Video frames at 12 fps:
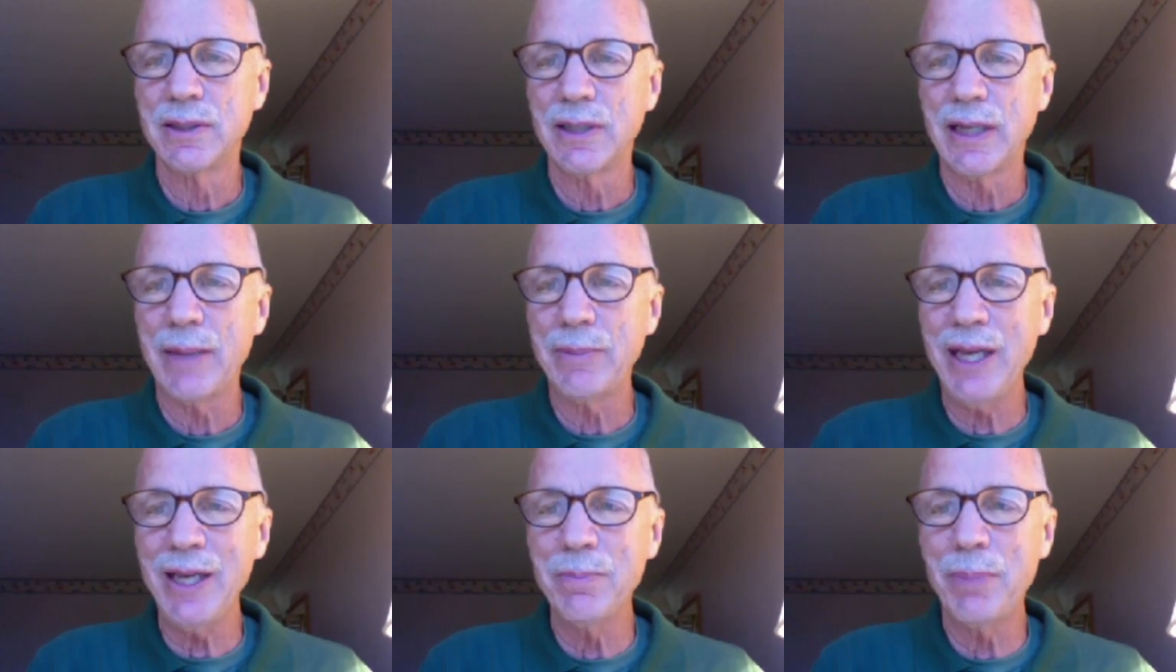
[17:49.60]
I'm
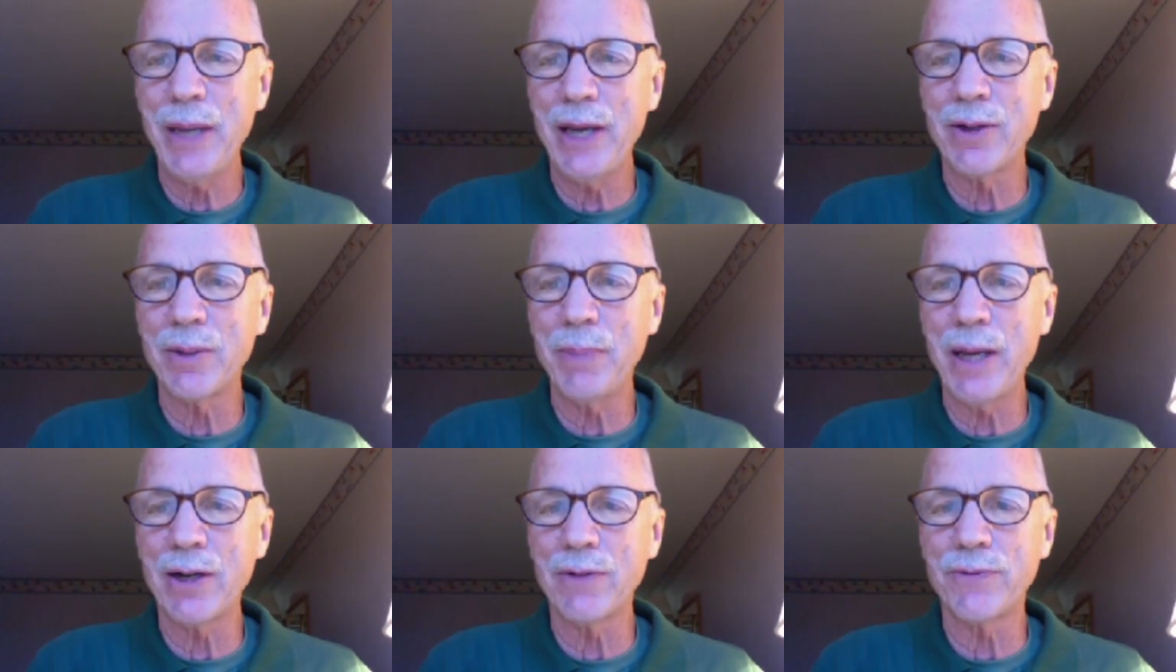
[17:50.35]
getting better and
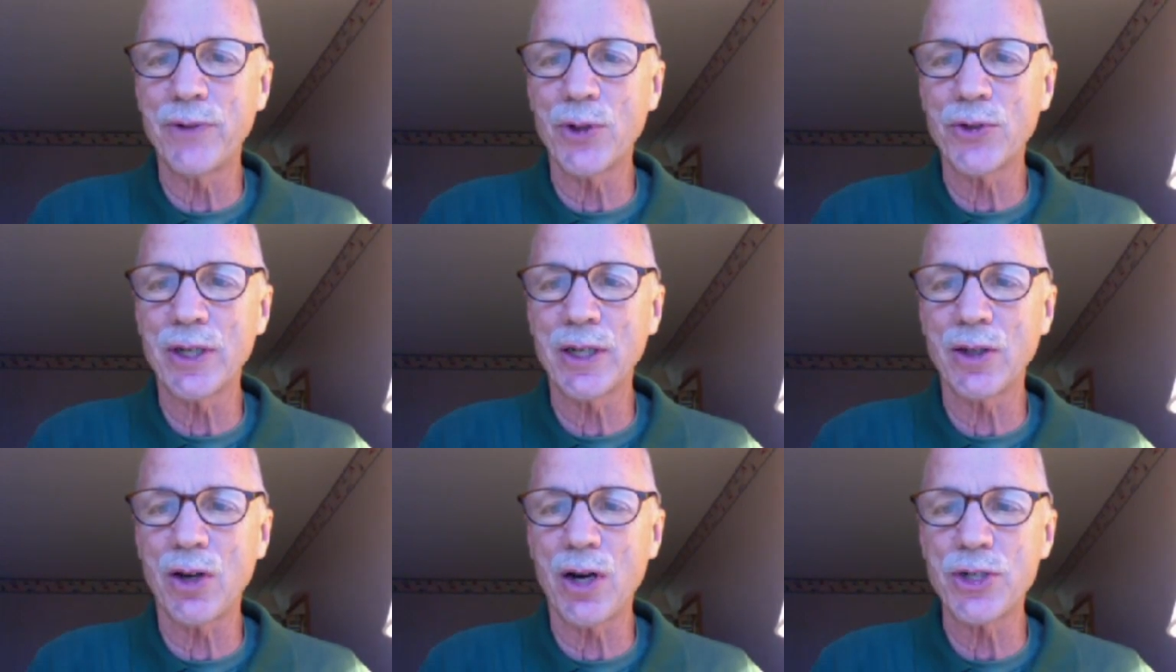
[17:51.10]
better, folks, at
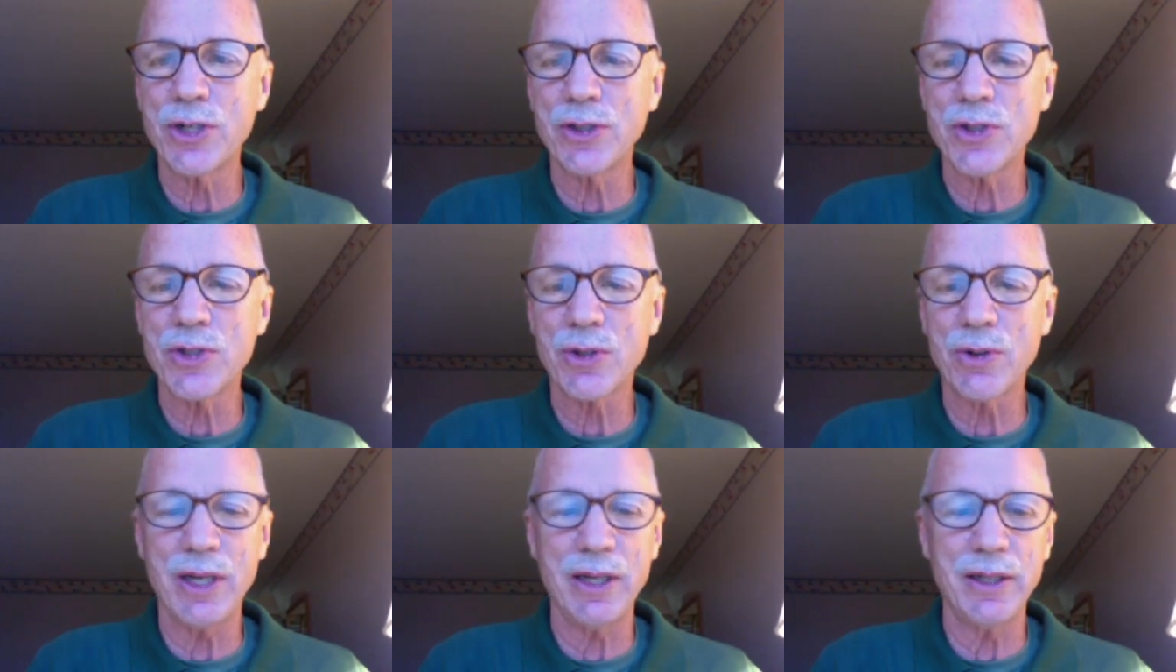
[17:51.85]
enlarging the
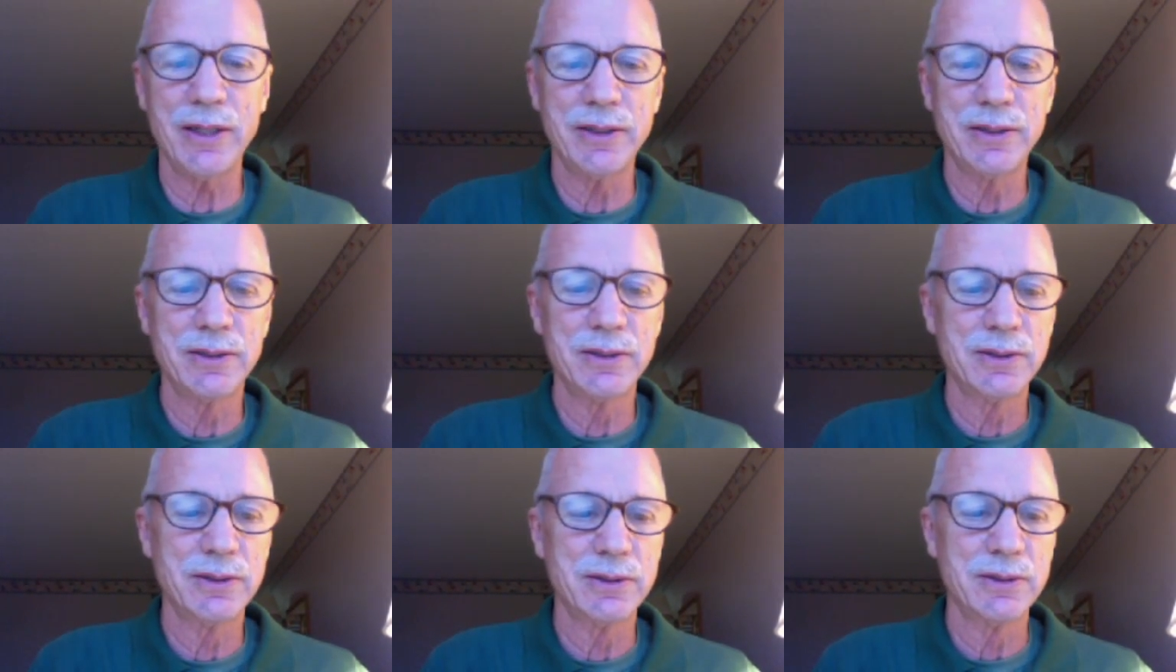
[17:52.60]
screen.
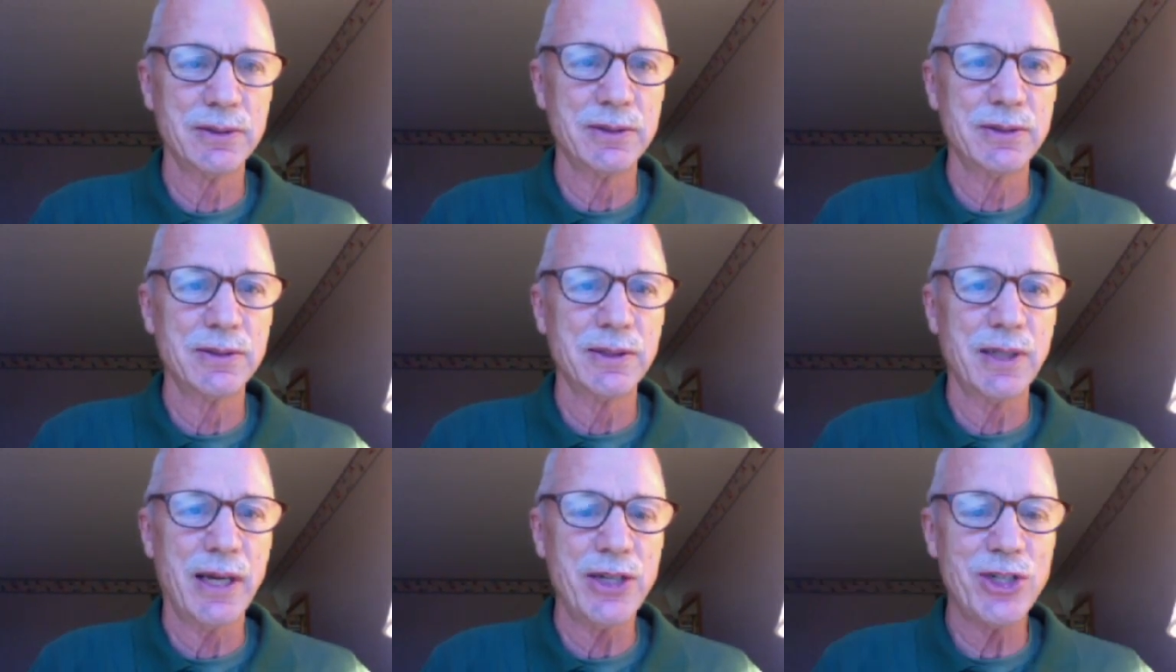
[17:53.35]

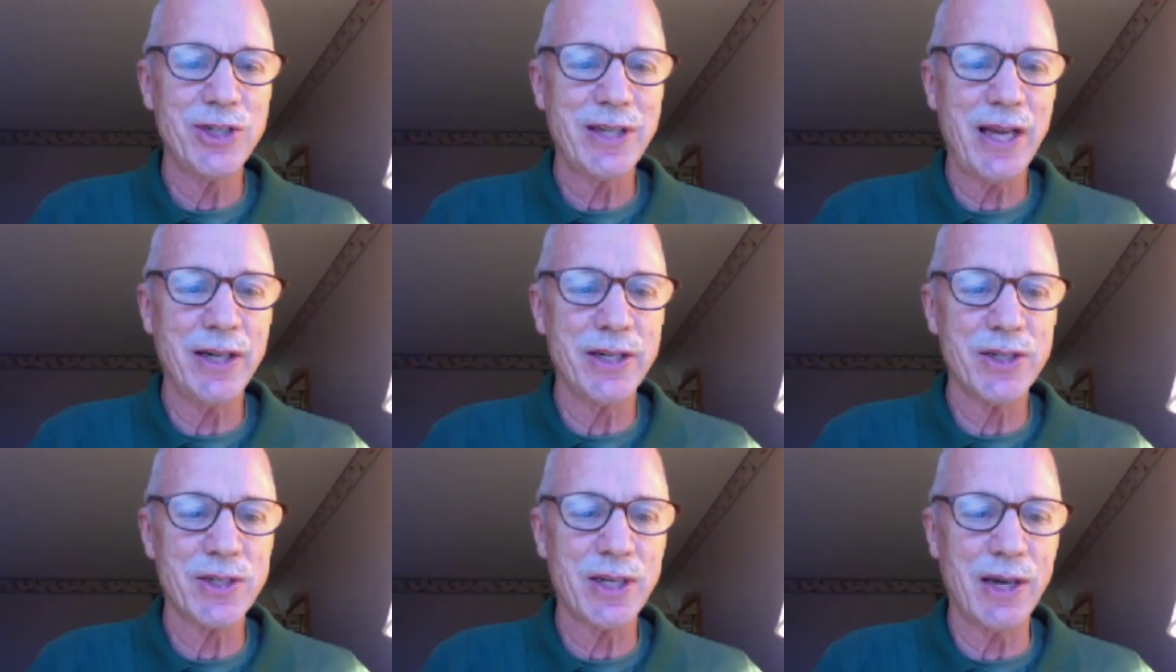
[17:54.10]
I just kind of
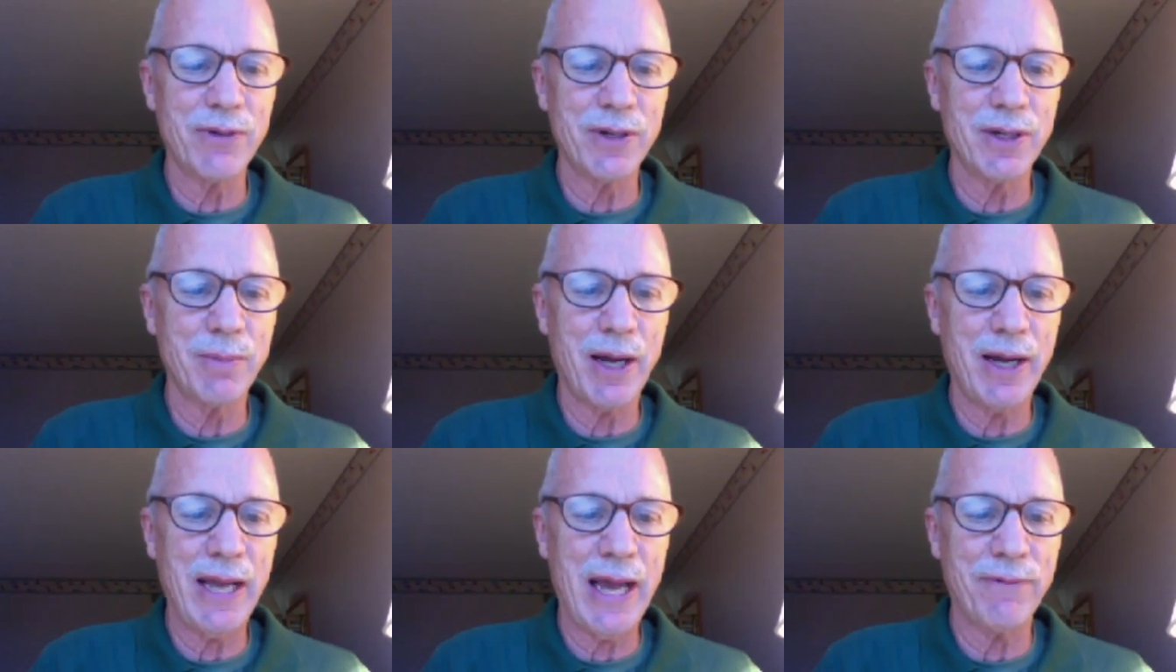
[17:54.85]
discovered it
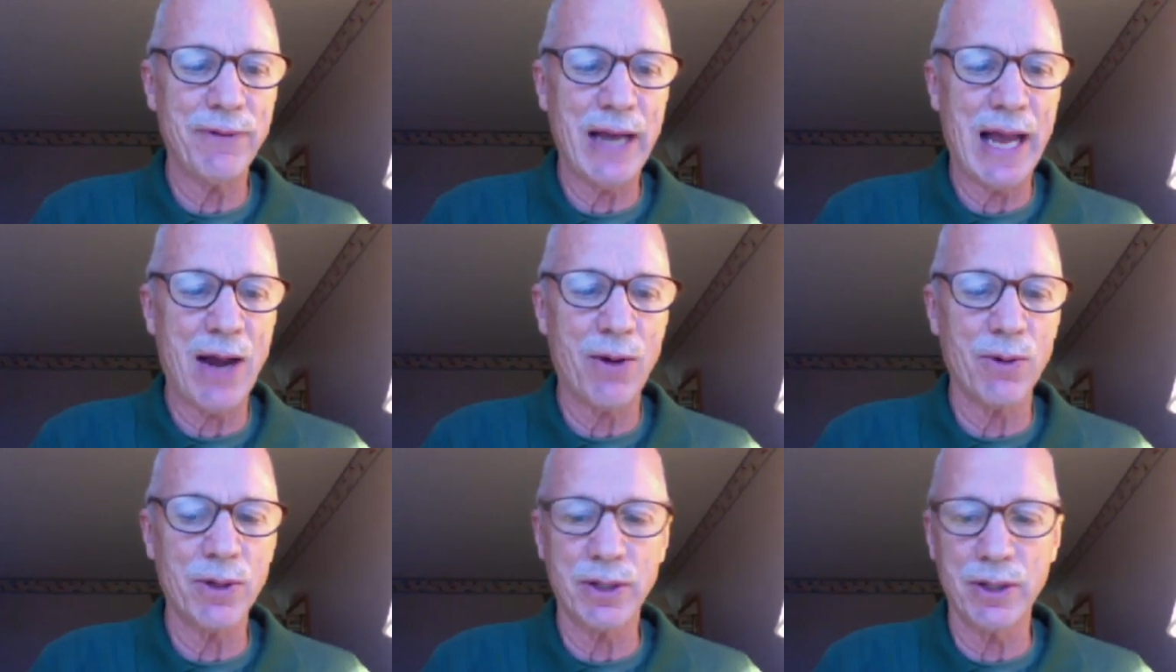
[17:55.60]
about half an
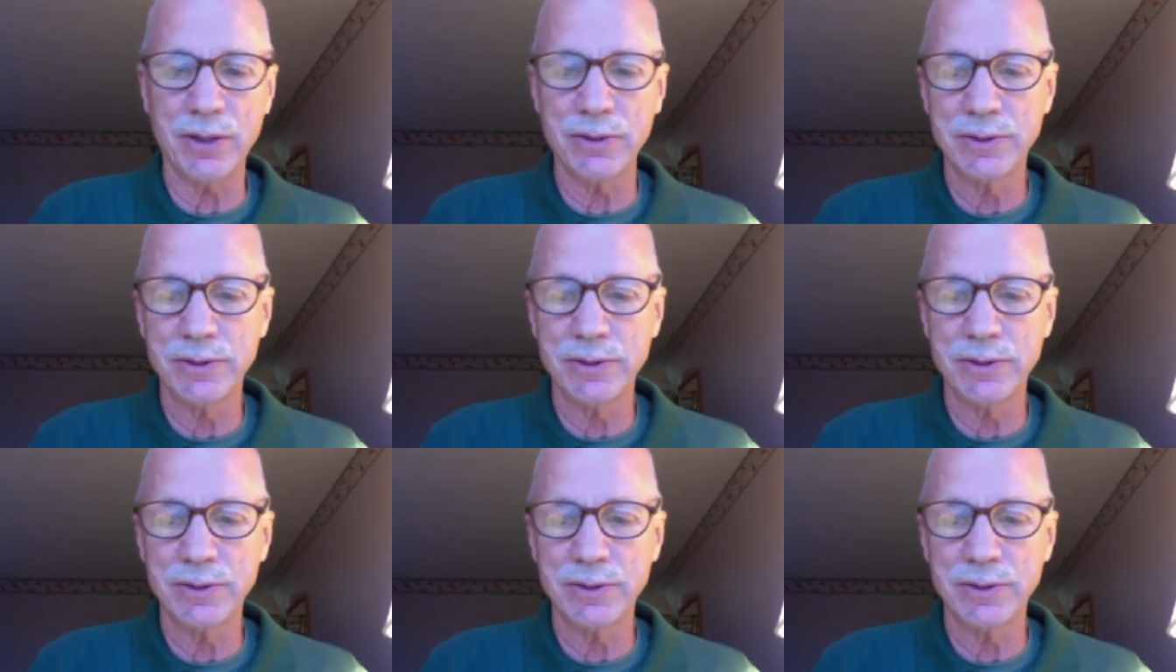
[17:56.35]
hour ago.